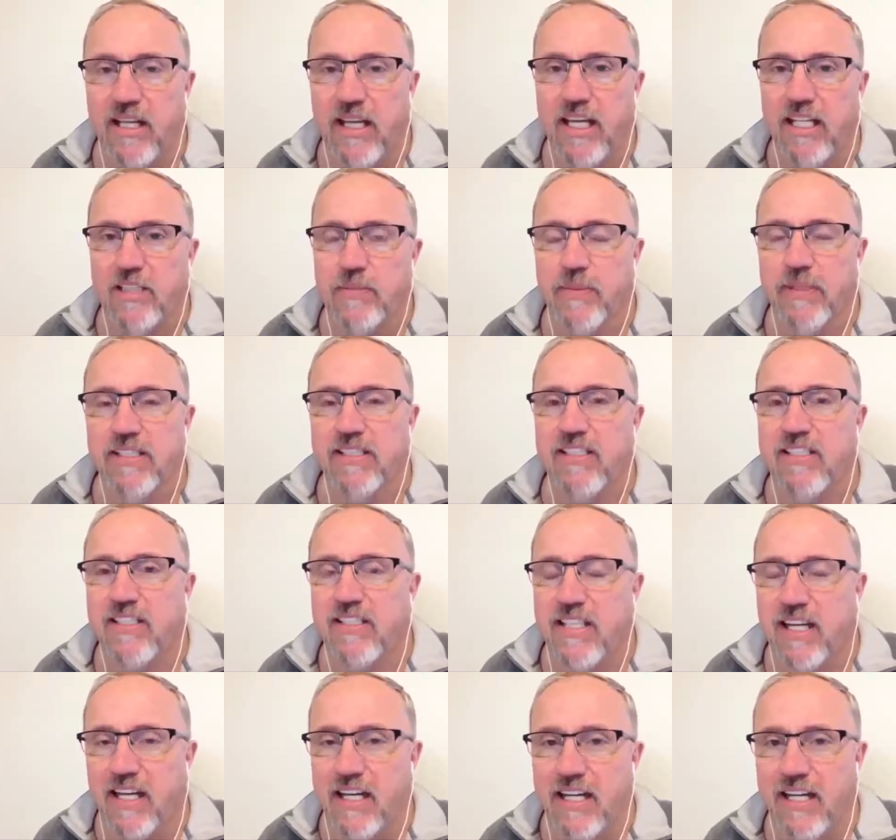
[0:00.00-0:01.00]
He's been
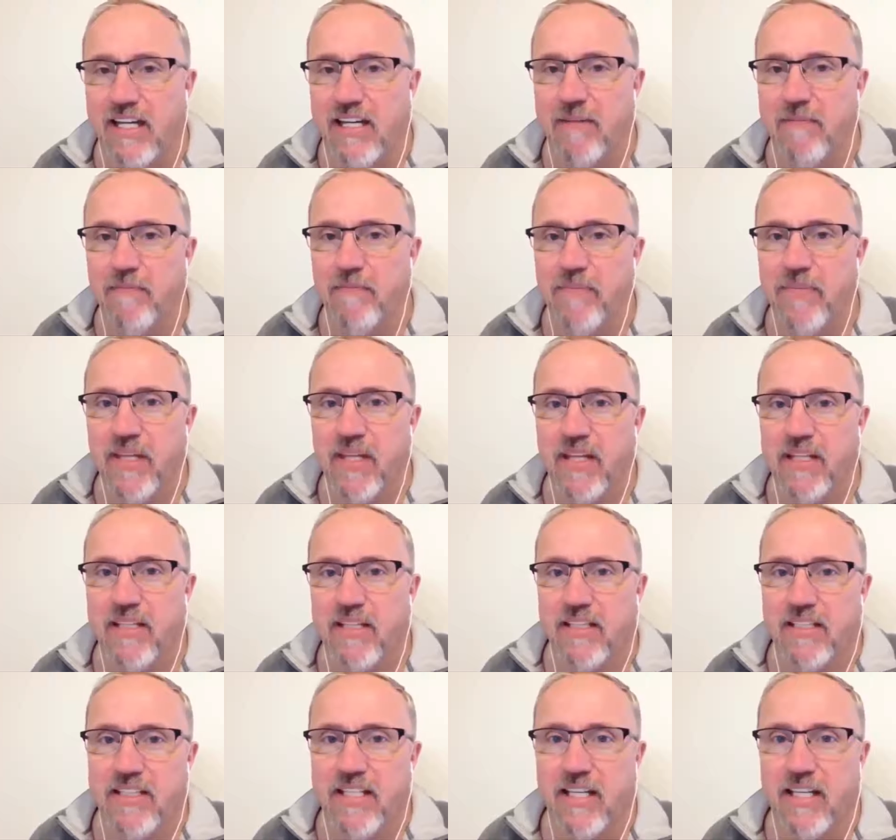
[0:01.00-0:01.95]
studying the